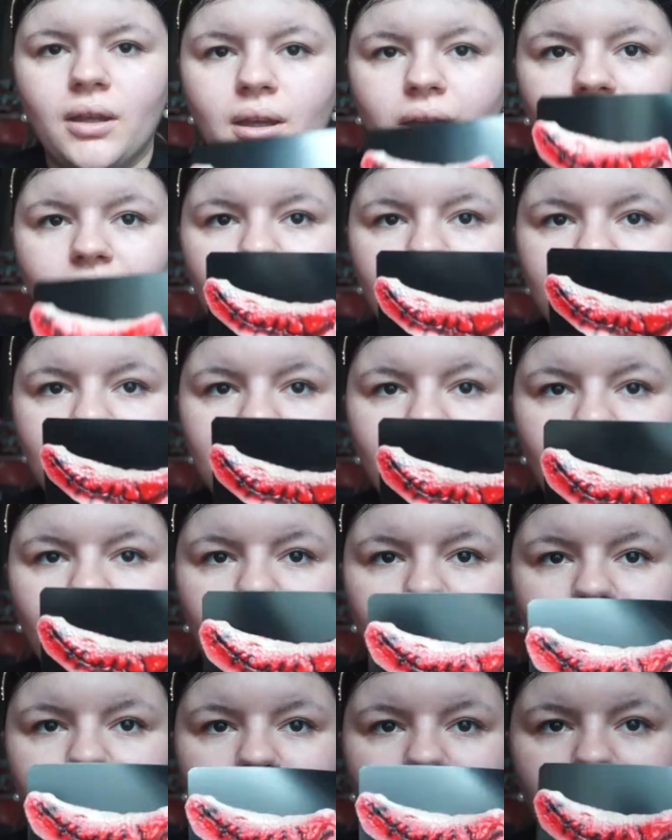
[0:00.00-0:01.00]
So
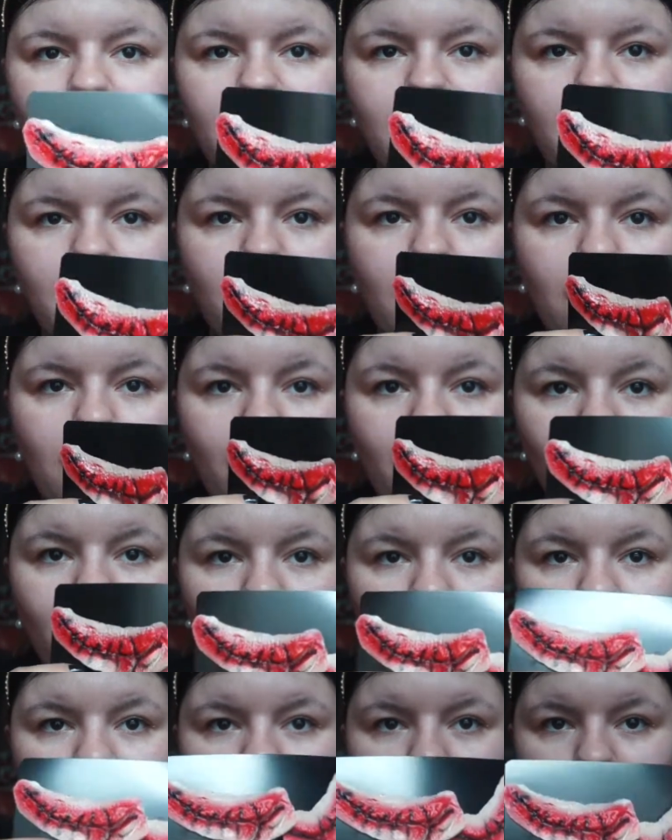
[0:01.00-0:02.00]
here are
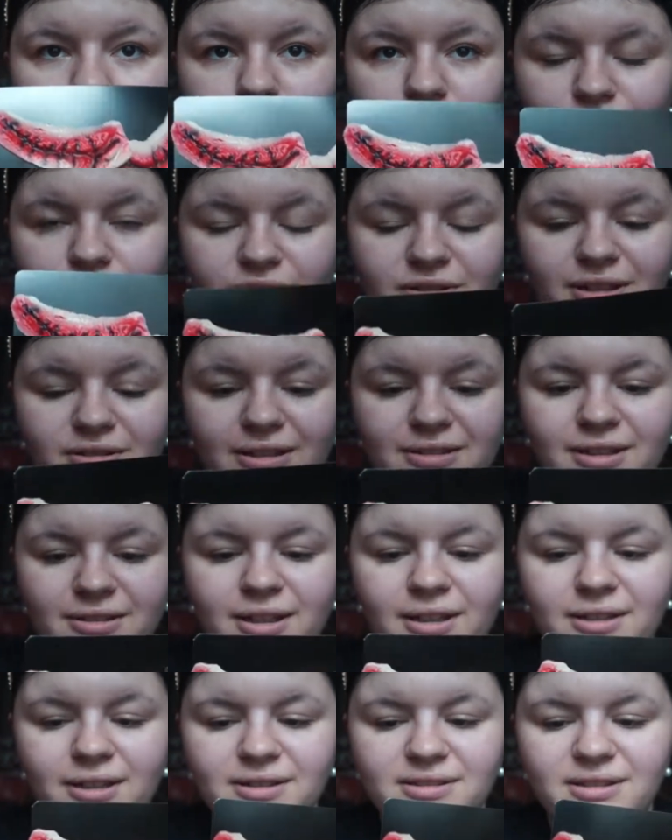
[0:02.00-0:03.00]
the
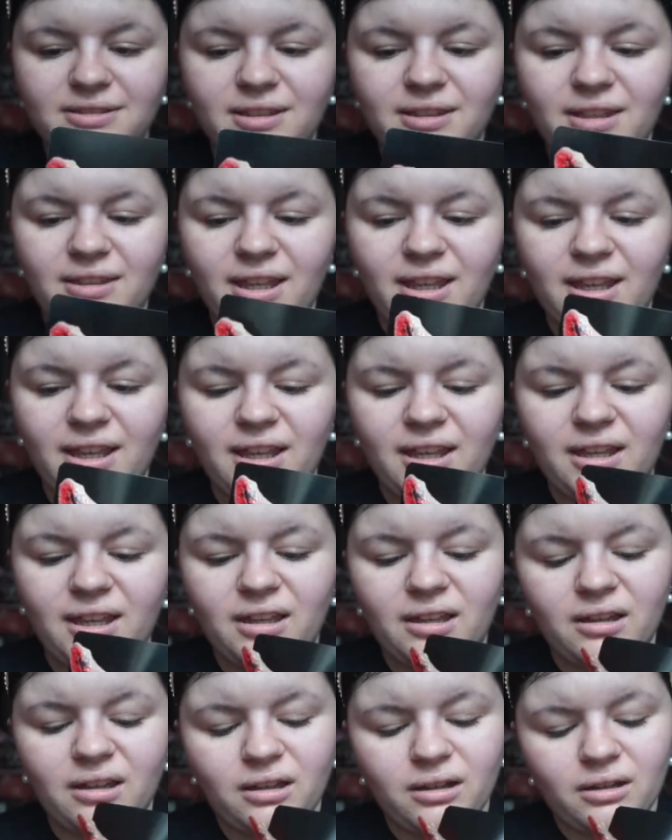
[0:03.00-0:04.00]
prosthetics. They
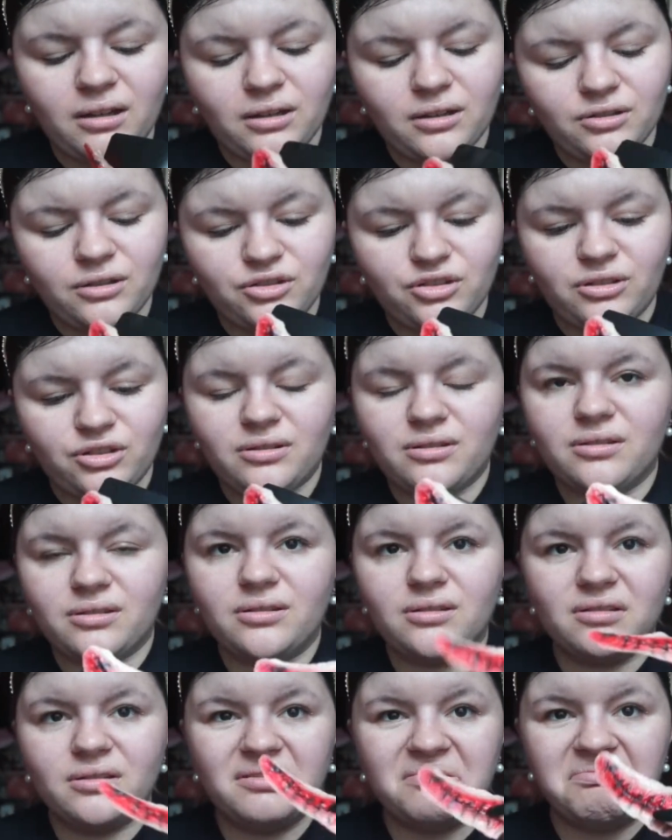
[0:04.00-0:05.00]
are just
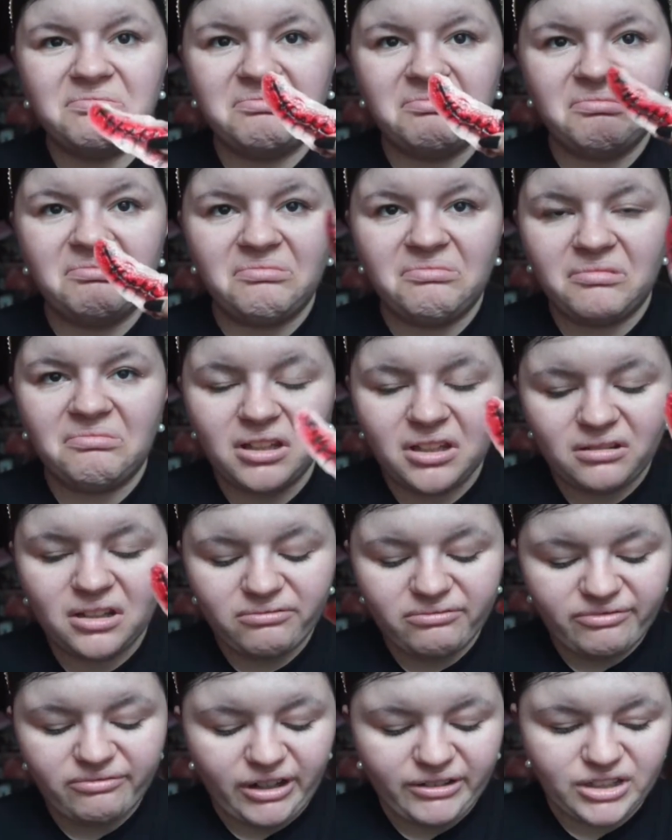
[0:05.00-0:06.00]

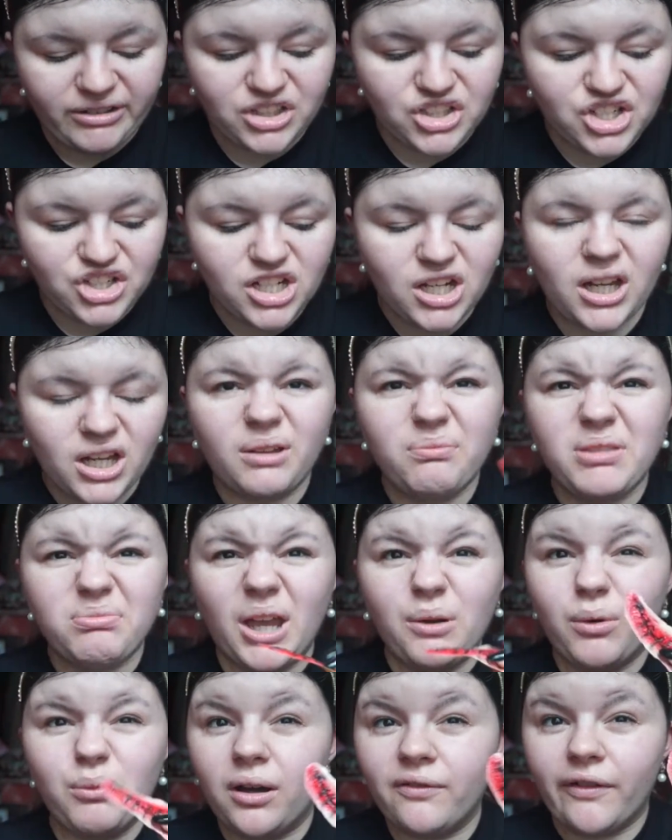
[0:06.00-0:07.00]
very cheap. They
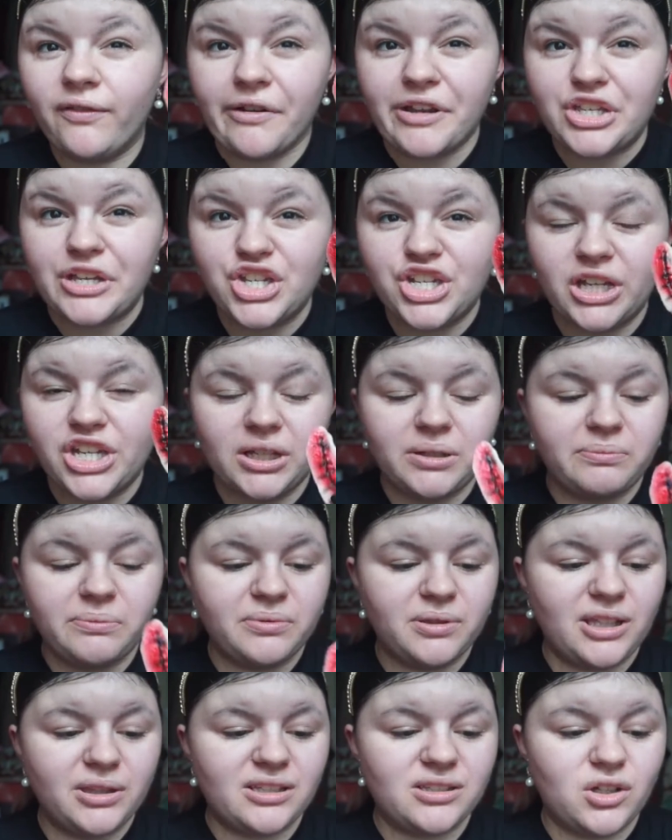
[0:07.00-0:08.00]
were very cheap.
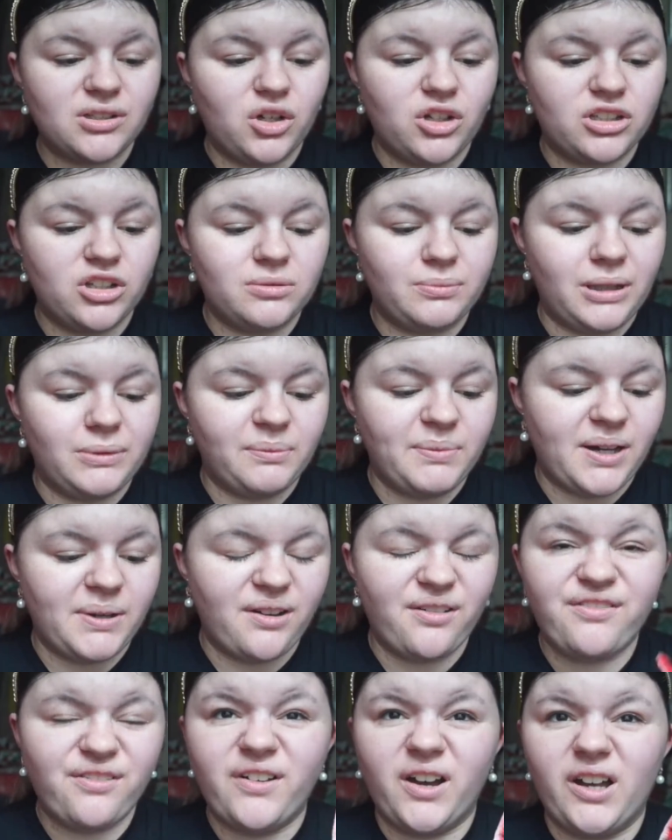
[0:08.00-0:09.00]
This cost me about
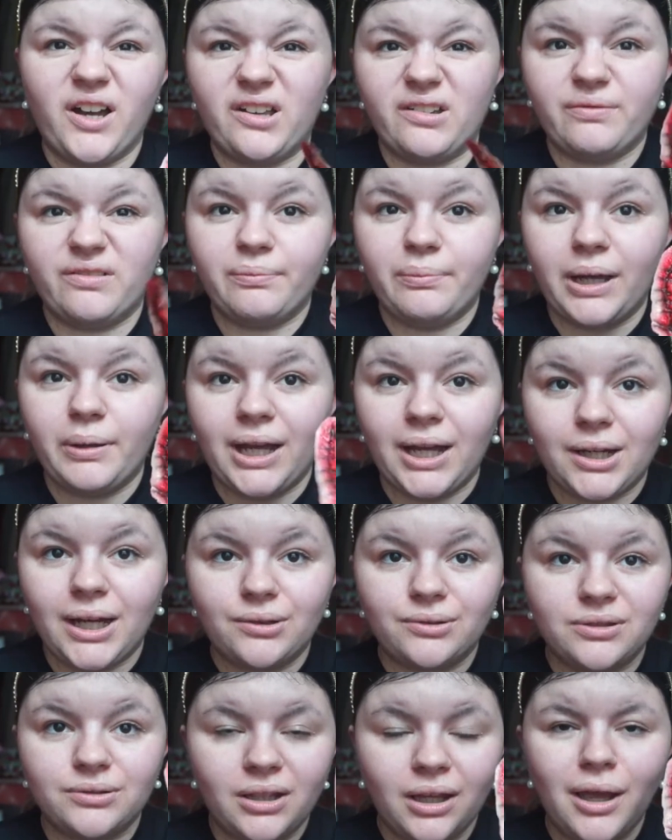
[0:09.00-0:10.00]

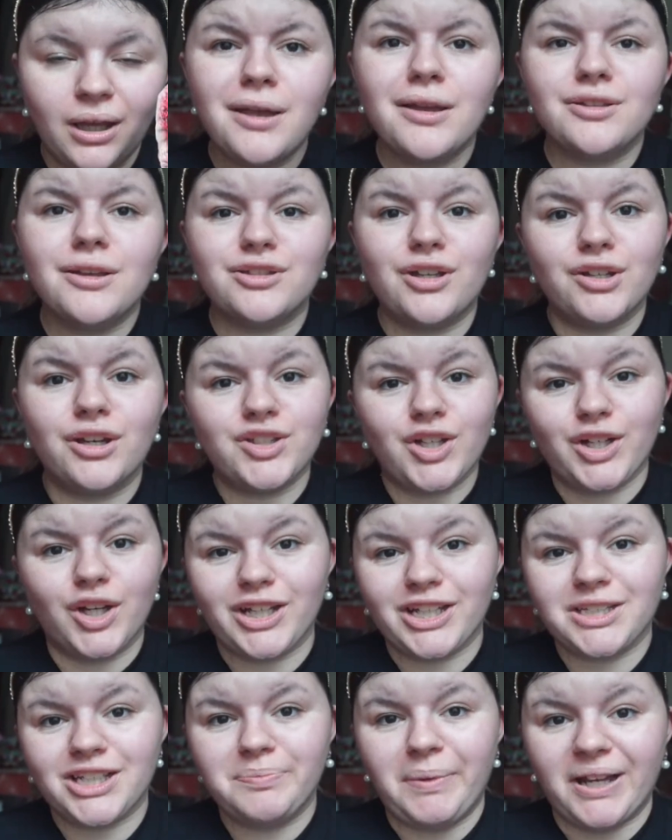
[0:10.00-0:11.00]
£5, so don't
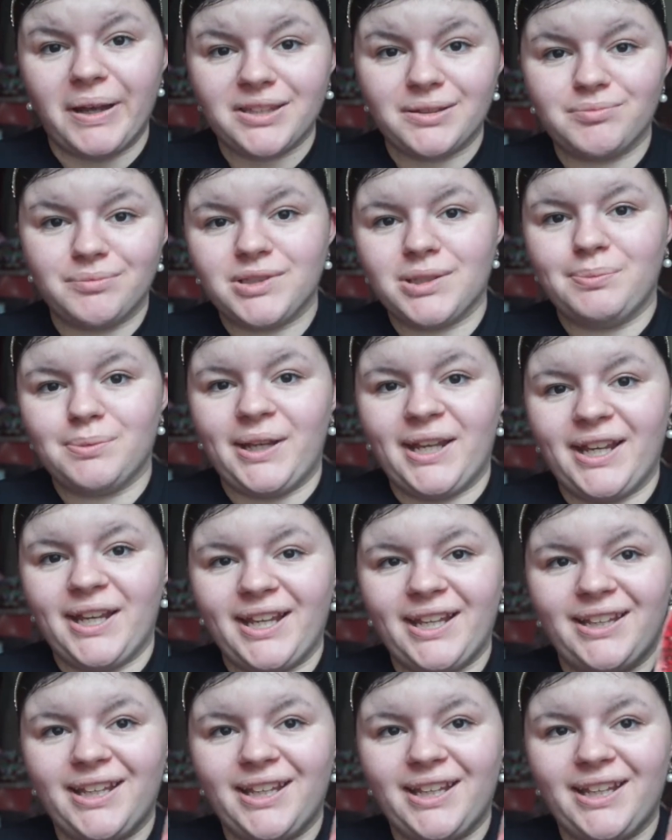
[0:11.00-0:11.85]
expect them to be,